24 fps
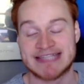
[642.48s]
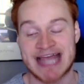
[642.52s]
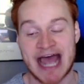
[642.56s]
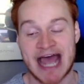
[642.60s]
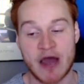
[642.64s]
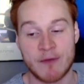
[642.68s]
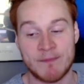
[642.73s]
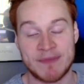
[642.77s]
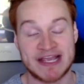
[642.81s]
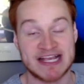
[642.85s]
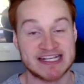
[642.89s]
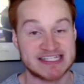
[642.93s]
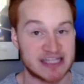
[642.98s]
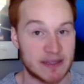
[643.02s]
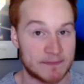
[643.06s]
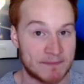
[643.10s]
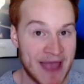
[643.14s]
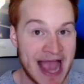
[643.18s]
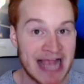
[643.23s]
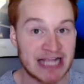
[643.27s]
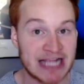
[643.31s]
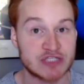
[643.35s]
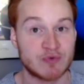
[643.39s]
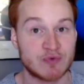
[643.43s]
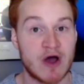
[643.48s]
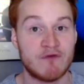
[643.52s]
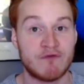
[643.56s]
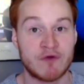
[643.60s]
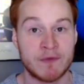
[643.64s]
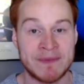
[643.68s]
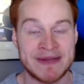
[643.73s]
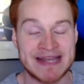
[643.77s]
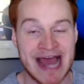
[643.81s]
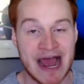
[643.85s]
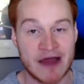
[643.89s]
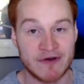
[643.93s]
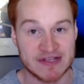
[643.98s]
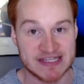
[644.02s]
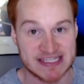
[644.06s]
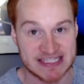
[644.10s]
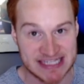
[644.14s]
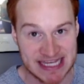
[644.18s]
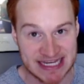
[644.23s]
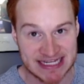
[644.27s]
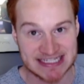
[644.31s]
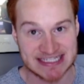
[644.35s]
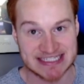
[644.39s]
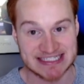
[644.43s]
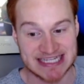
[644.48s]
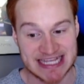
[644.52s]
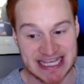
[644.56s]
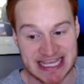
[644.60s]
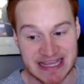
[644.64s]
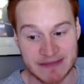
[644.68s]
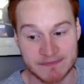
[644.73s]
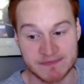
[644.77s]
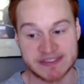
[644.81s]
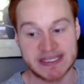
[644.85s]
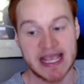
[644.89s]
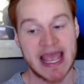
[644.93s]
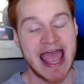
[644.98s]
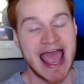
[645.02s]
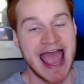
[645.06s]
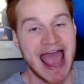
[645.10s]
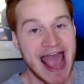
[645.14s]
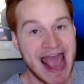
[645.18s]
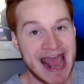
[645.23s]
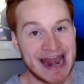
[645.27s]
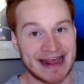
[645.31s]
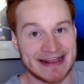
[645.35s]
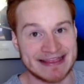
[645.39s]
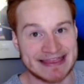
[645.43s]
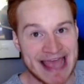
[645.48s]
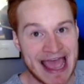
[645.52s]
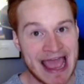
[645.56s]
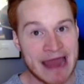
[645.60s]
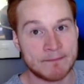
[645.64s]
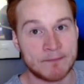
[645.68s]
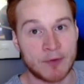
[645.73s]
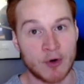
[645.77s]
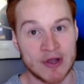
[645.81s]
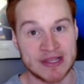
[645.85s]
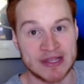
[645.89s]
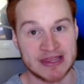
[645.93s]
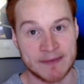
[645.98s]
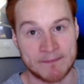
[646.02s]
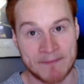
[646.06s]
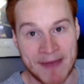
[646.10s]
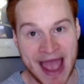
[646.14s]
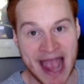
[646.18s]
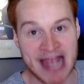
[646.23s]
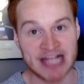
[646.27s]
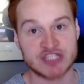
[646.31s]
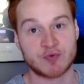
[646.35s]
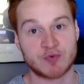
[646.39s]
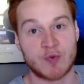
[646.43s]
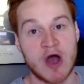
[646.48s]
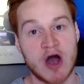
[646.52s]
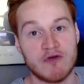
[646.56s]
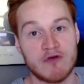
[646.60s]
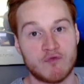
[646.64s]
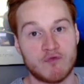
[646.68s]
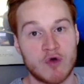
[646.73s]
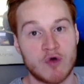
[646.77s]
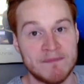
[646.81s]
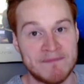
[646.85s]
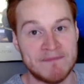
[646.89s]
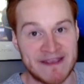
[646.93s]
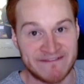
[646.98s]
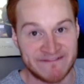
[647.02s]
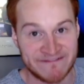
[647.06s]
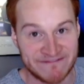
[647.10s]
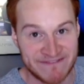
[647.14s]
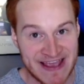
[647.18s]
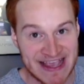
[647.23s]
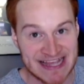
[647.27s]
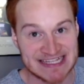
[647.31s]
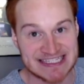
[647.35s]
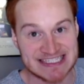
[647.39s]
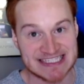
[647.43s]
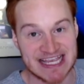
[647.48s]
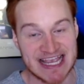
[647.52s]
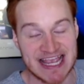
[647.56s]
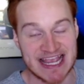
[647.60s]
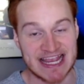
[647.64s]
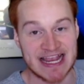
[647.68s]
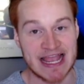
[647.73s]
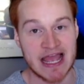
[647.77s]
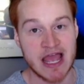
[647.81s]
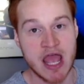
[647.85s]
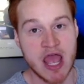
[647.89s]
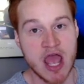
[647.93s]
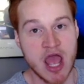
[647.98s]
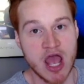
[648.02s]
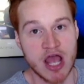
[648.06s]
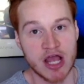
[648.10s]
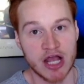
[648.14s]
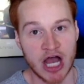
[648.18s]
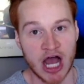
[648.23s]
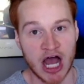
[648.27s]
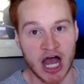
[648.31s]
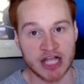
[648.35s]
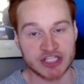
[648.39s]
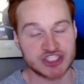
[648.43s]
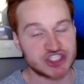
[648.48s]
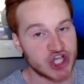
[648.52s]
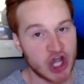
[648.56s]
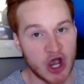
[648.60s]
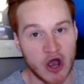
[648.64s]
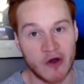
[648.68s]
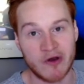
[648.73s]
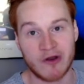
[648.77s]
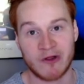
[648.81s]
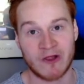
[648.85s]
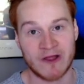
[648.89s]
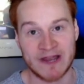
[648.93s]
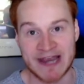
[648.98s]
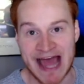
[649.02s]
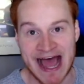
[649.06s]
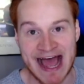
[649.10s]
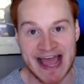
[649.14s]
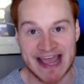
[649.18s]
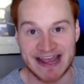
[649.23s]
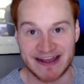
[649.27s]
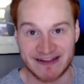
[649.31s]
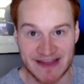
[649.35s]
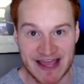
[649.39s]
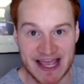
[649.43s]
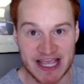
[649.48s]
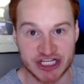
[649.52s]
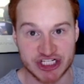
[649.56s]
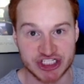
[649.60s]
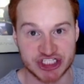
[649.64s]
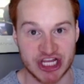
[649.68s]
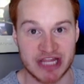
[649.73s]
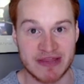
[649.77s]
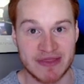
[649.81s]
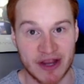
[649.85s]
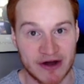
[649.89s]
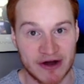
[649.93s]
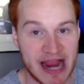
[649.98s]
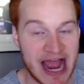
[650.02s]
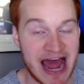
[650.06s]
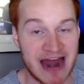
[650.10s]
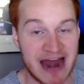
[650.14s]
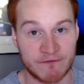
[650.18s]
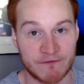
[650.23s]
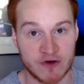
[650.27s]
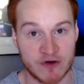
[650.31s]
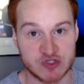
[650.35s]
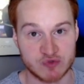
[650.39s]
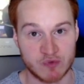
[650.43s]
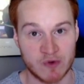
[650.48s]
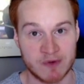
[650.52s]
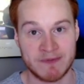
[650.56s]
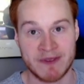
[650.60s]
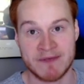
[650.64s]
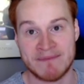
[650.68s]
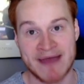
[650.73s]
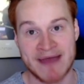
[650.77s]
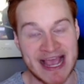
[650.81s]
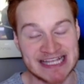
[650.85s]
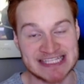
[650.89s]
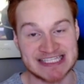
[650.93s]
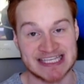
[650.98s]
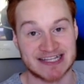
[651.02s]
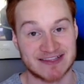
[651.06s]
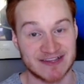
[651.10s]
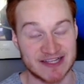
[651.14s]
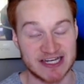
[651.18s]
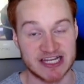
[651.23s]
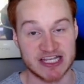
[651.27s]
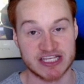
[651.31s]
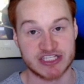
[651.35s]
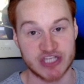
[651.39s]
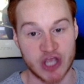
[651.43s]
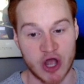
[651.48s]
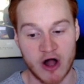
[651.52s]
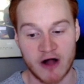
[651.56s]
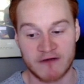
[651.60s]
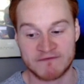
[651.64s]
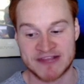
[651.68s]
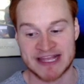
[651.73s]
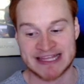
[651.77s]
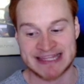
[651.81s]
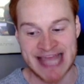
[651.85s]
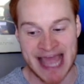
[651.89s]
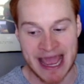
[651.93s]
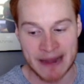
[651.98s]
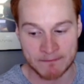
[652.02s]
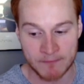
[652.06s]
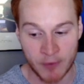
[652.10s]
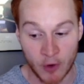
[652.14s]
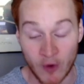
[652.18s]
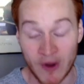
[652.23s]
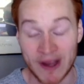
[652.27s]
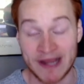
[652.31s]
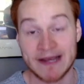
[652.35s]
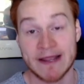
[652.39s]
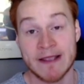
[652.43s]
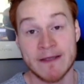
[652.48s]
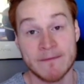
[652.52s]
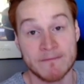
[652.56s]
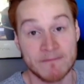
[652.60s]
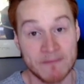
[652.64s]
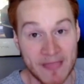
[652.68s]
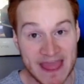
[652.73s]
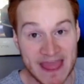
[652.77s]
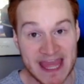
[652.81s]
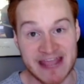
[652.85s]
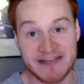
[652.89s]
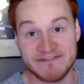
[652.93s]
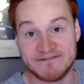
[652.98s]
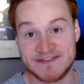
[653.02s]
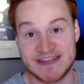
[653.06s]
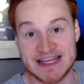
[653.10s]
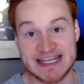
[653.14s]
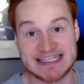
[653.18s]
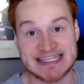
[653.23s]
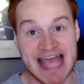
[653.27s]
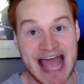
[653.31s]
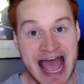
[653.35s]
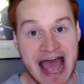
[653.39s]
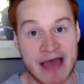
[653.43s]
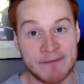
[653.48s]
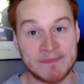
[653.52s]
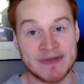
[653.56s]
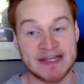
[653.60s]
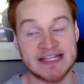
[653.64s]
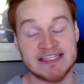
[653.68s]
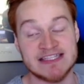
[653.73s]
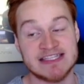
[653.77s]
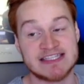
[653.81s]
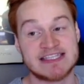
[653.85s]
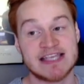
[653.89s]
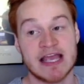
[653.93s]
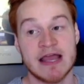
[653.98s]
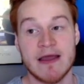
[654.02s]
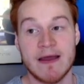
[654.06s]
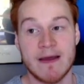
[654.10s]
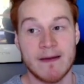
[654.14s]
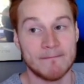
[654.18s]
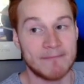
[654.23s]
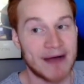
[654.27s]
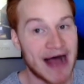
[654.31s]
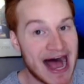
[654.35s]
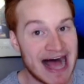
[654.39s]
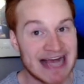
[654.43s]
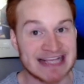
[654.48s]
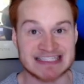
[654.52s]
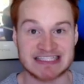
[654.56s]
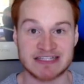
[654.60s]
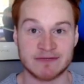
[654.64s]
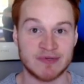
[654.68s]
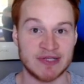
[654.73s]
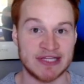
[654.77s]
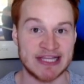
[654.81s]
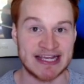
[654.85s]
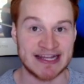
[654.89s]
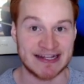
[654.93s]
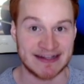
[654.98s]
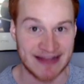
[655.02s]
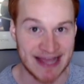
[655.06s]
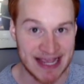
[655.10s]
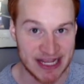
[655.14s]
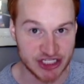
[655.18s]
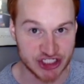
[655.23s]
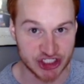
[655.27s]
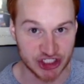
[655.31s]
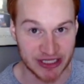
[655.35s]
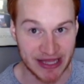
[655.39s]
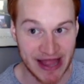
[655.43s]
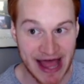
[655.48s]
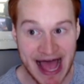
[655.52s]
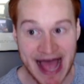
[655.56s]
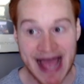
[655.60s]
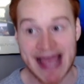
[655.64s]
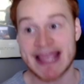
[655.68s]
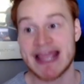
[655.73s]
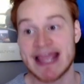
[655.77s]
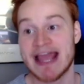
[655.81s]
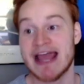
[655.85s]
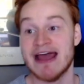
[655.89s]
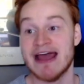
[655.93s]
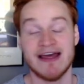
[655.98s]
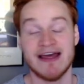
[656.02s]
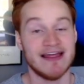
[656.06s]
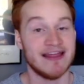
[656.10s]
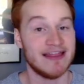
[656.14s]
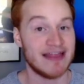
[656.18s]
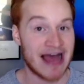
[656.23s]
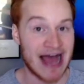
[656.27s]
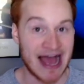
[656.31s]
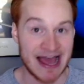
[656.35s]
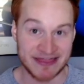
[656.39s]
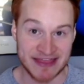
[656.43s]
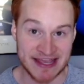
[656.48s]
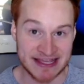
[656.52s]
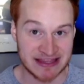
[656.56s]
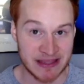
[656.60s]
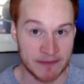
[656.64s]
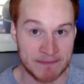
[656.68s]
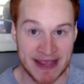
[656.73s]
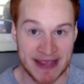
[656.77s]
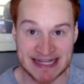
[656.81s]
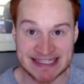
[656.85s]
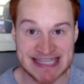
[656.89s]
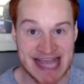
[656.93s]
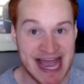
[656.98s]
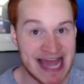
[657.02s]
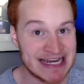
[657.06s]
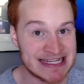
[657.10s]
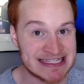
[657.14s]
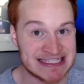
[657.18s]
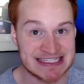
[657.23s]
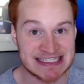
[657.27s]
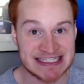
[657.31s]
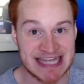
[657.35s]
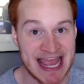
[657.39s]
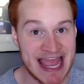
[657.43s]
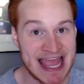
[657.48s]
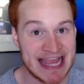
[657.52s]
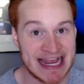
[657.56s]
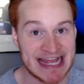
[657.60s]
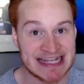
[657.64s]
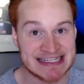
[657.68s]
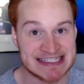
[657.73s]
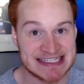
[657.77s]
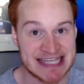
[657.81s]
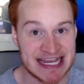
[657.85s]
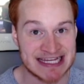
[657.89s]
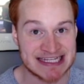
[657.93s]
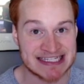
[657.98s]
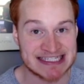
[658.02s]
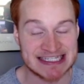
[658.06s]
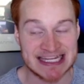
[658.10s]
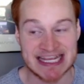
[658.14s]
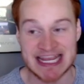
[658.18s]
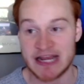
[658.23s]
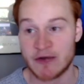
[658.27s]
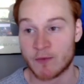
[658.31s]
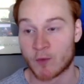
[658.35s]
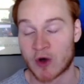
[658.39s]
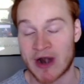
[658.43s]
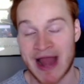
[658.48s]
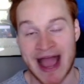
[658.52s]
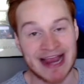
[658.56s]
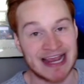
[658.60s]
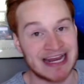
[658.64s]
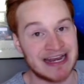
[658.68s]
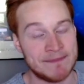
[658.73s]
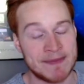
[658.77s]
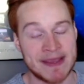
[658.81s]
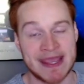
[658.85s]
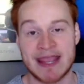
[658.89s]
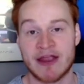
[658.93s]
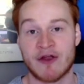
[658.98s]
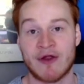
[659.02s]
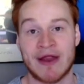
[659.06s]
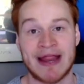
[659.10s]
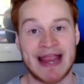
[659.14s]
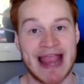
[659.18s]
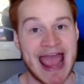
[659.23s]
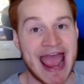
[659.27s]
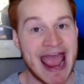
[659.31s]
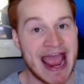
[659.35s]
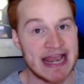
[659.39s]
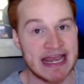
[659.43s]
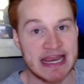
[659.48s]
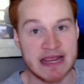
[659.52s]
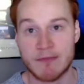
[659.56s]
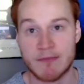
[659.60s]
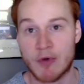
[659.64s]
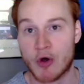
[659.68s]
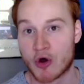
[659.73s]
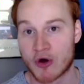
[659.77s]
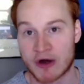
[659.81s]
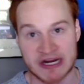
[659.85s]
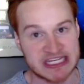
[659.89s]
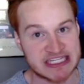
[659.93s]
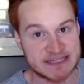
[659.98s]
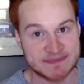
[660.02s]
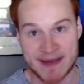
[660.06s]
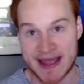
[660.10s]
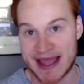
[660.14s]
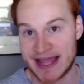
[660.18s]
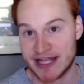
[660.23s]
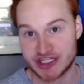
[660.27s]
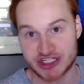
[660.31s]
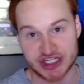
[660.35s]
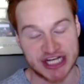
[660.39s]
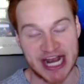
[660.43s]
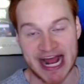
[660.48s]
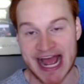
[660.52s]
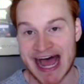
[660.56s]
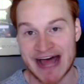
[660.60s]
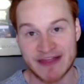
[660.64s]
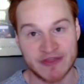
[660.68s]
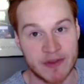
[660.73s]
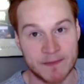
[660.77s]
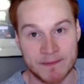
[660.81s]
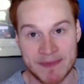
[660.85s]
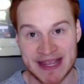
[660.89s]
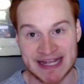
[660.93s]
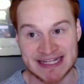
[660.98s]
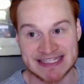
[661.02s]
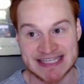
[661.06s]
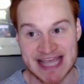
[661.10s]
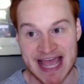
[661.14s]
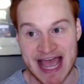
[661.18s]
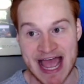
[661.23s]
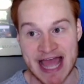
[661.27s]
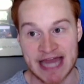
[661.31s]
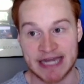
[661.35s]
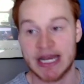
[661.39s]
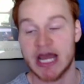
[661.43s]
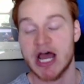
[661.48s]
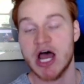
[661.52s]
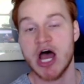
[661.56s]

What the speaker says: because the Pac-12 would be down to six teams. And at that point, the Pac-12 would be facing total annihilation. Their conference would be basically dissolved at that point. If this happens possibly in late July, I think the Big Ten is staying at 16. We're not going to be hearing any more expansion on the Big Ten